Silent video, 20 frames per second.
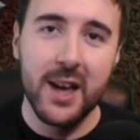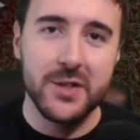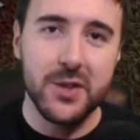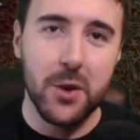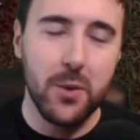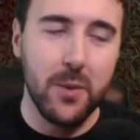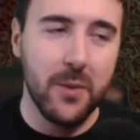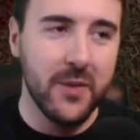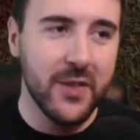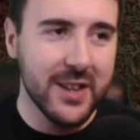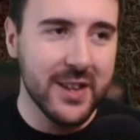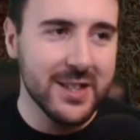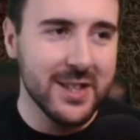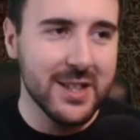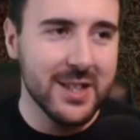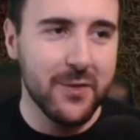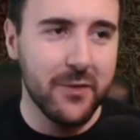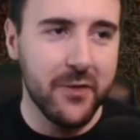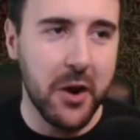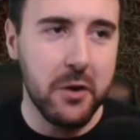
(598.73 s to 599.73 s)
So
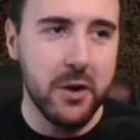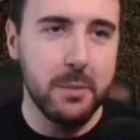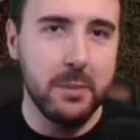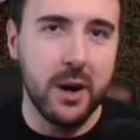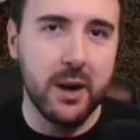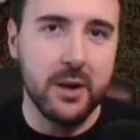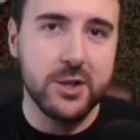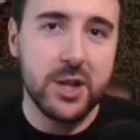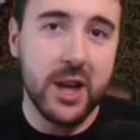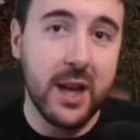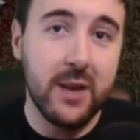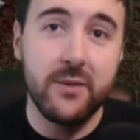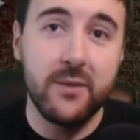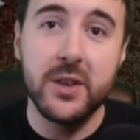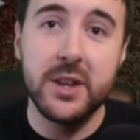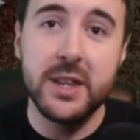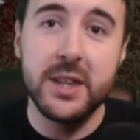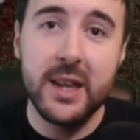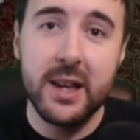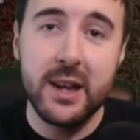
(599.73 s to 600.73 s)
this is very much a
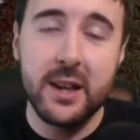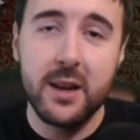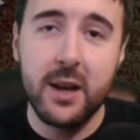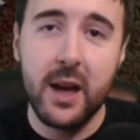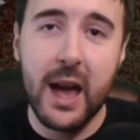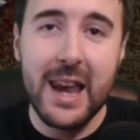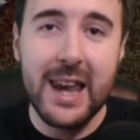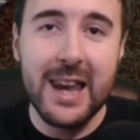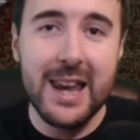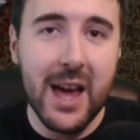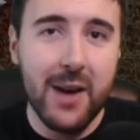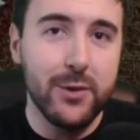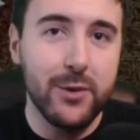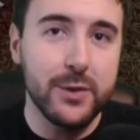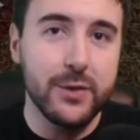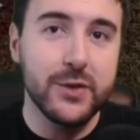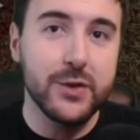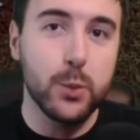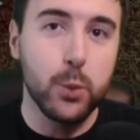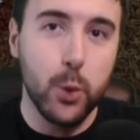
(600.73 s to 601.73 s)
vanilla
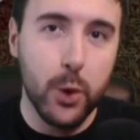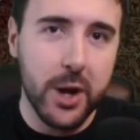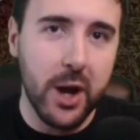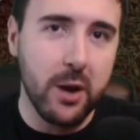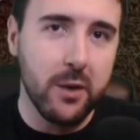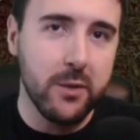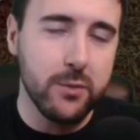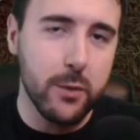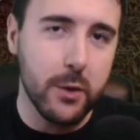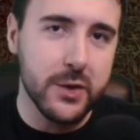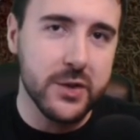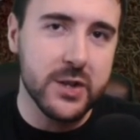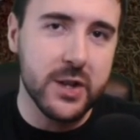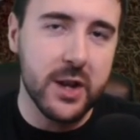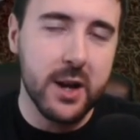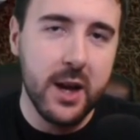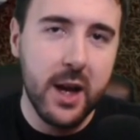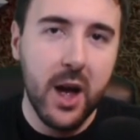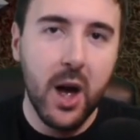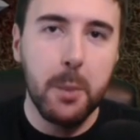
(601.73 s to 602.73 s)
11's Wood Elf
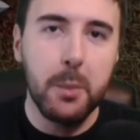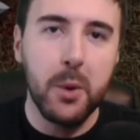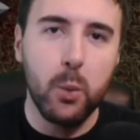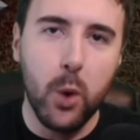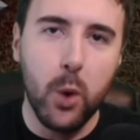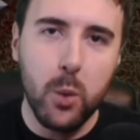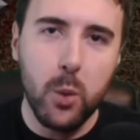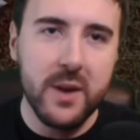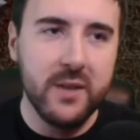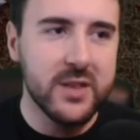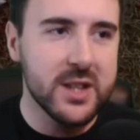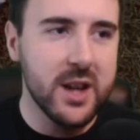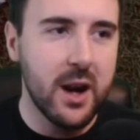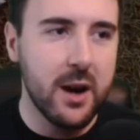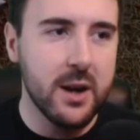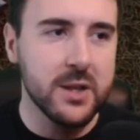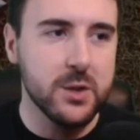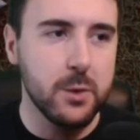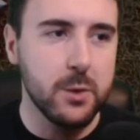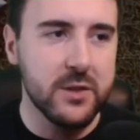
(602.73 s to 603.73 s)
roster, but what we've
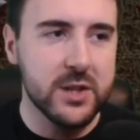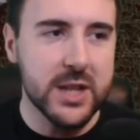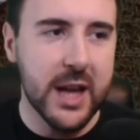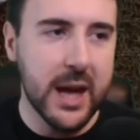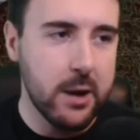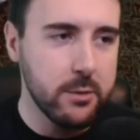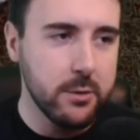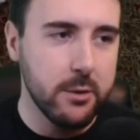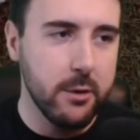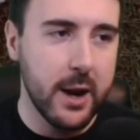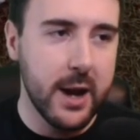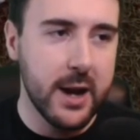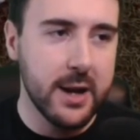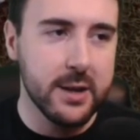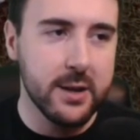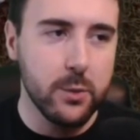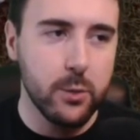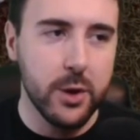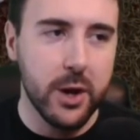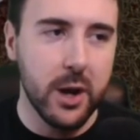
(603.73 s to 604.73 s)
done is we've
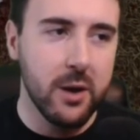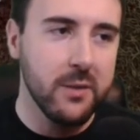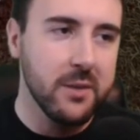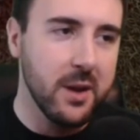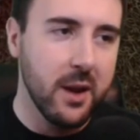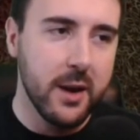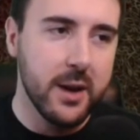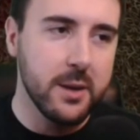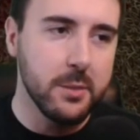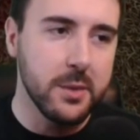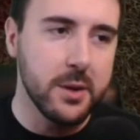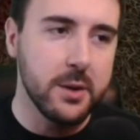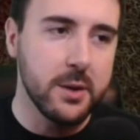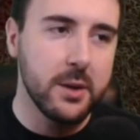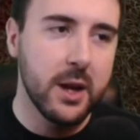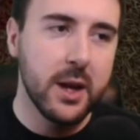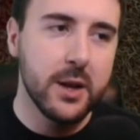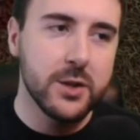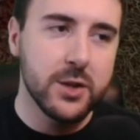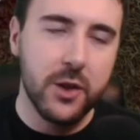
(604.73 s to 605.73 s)
downgraded a Wood Elf
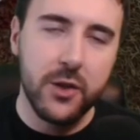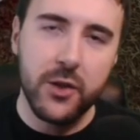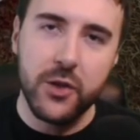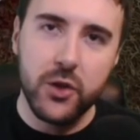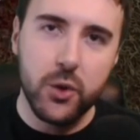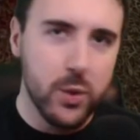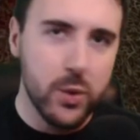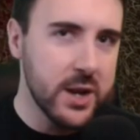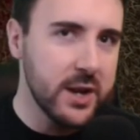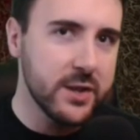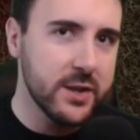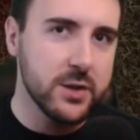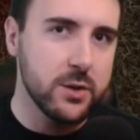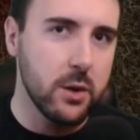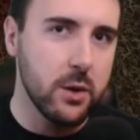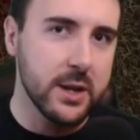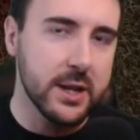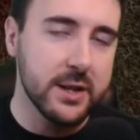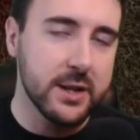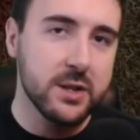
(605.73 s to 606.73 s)
Lineman to 3
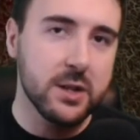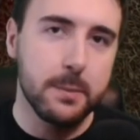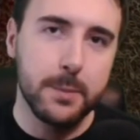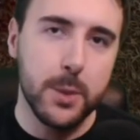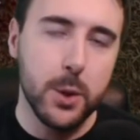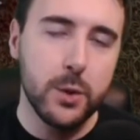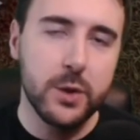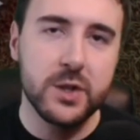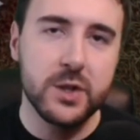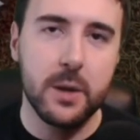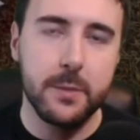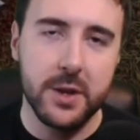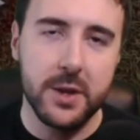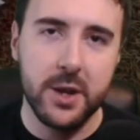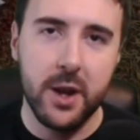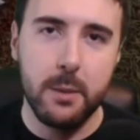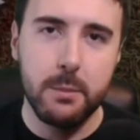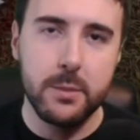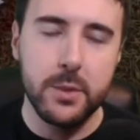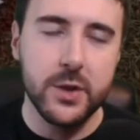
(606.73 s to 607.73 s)
Snotlings to boost up
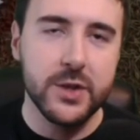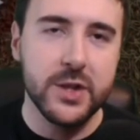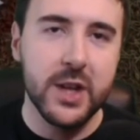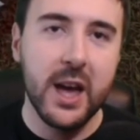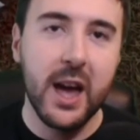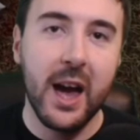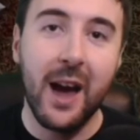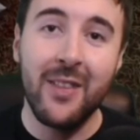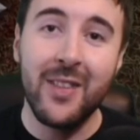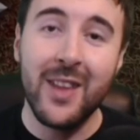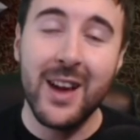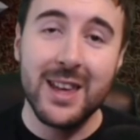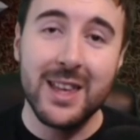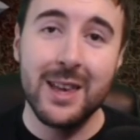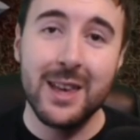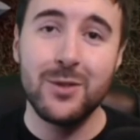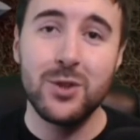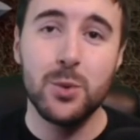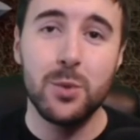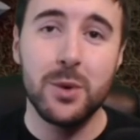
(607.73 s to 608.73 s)
the numbers, and that
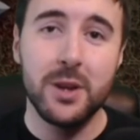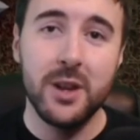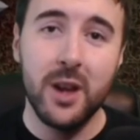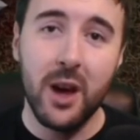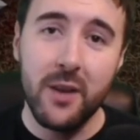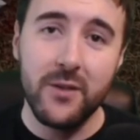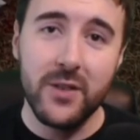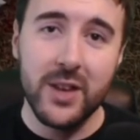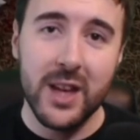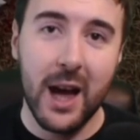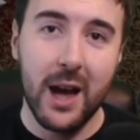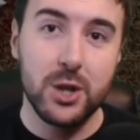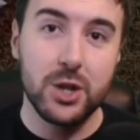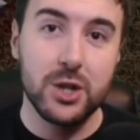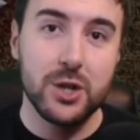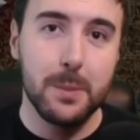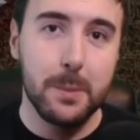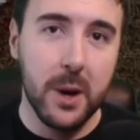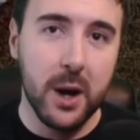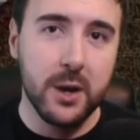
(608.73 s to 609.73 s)
gives you enough
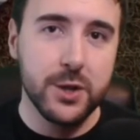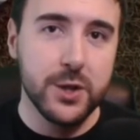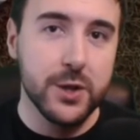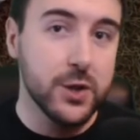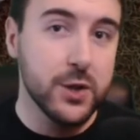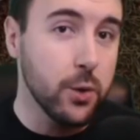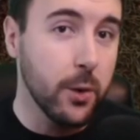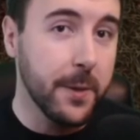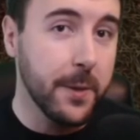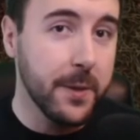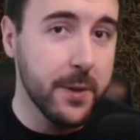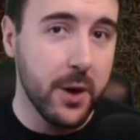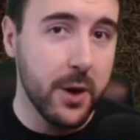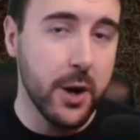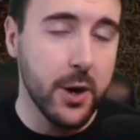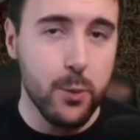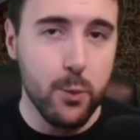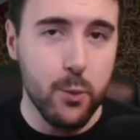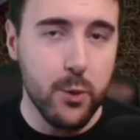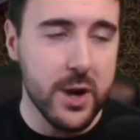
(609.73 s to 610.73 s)
cash to purchase your
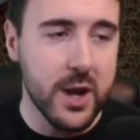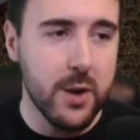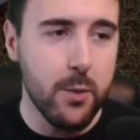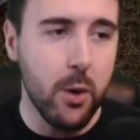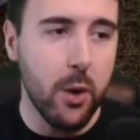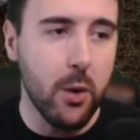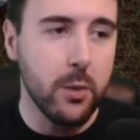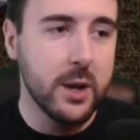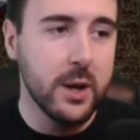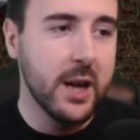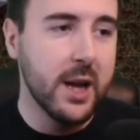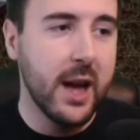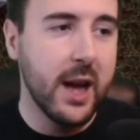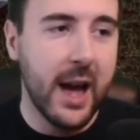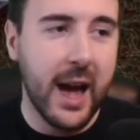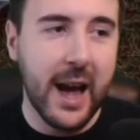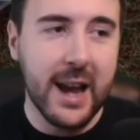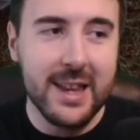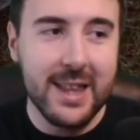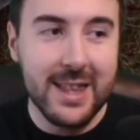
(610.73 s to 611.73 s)
3rd reroll,
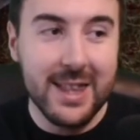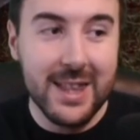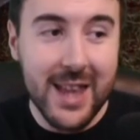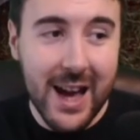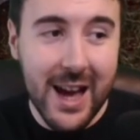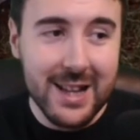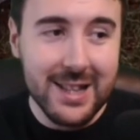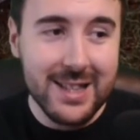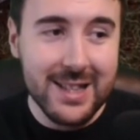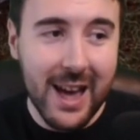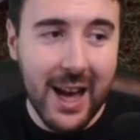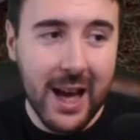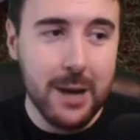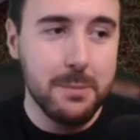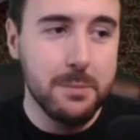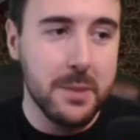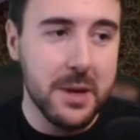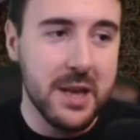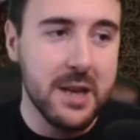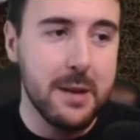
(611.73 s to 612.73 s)
and that
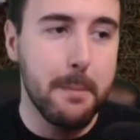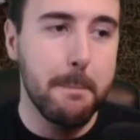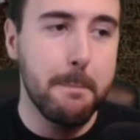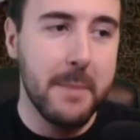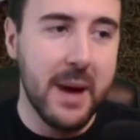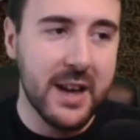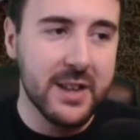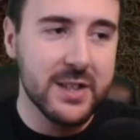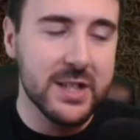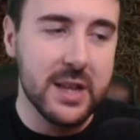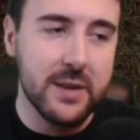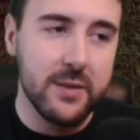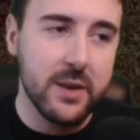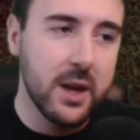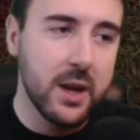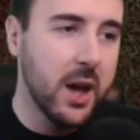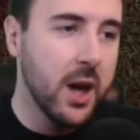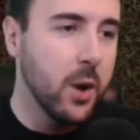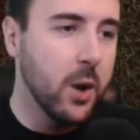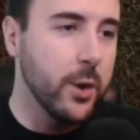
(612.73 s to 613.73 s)
can be massive.
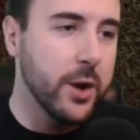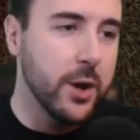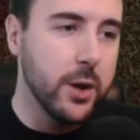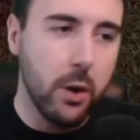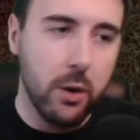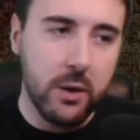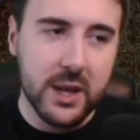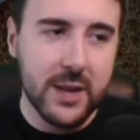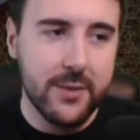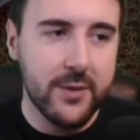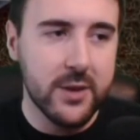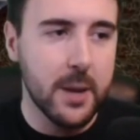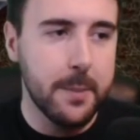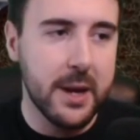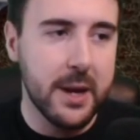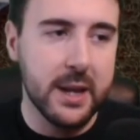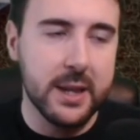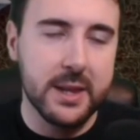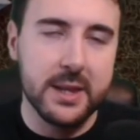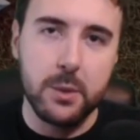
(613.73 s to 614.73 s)
We're not giving
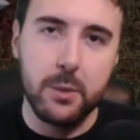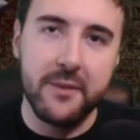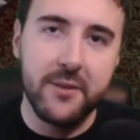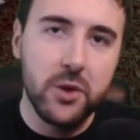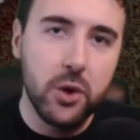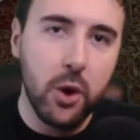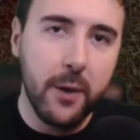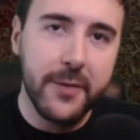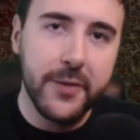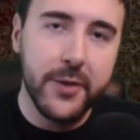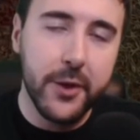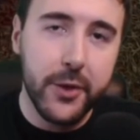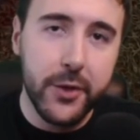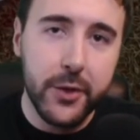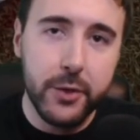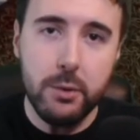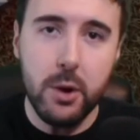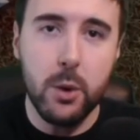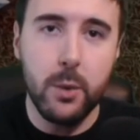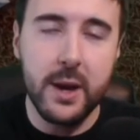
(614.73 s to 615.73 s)
up anything. We've got the
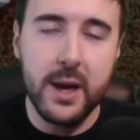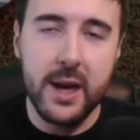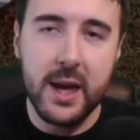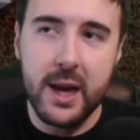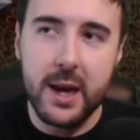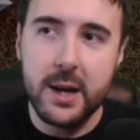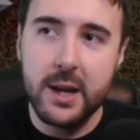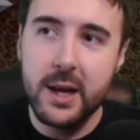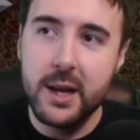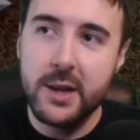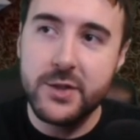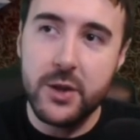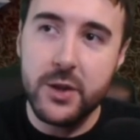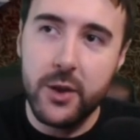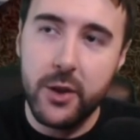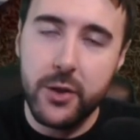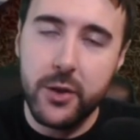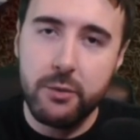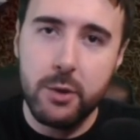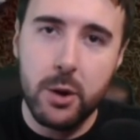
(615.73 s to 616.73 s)
Thrower here, so
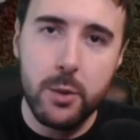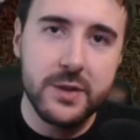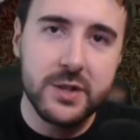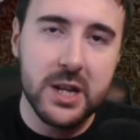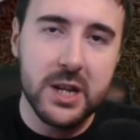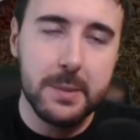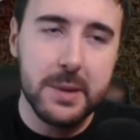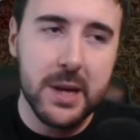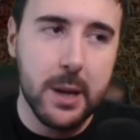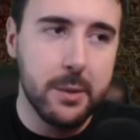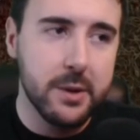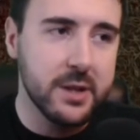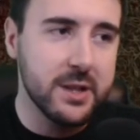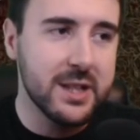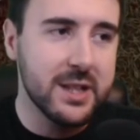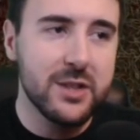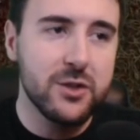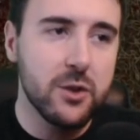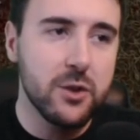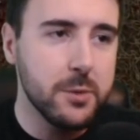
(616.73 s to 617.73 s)
the Thrower is going to be able to
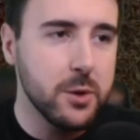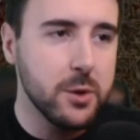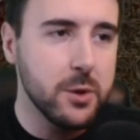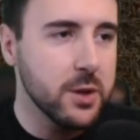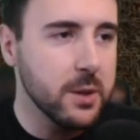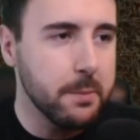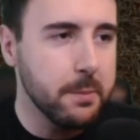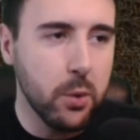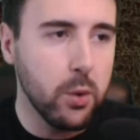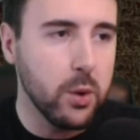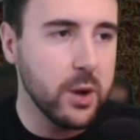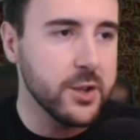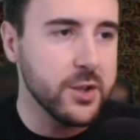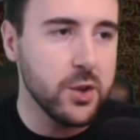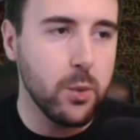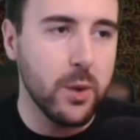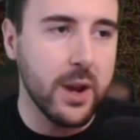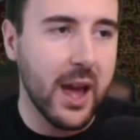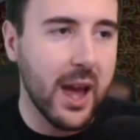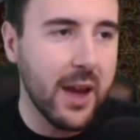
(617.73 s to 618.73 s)
distribute the ball and
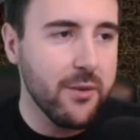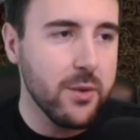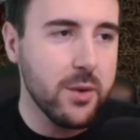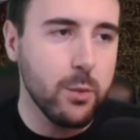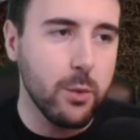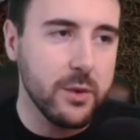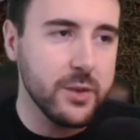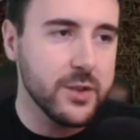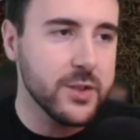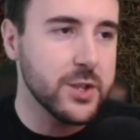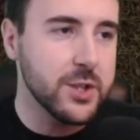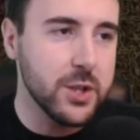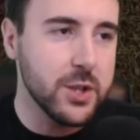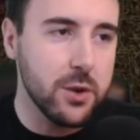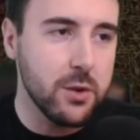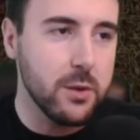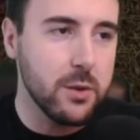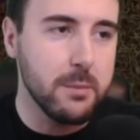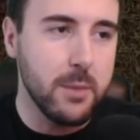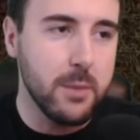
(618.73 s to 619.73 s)
do whatever it wants to
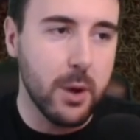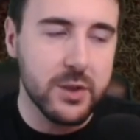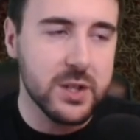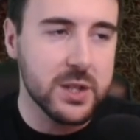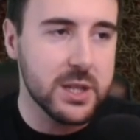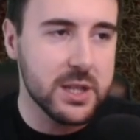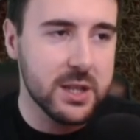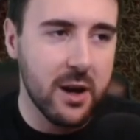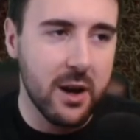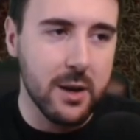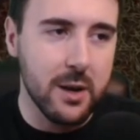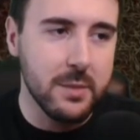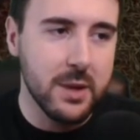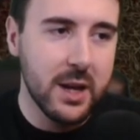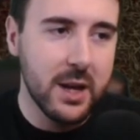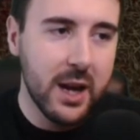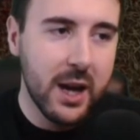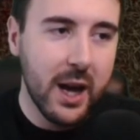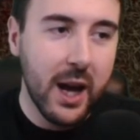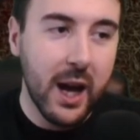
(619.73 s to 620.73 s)
do most of the time.
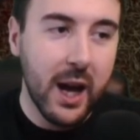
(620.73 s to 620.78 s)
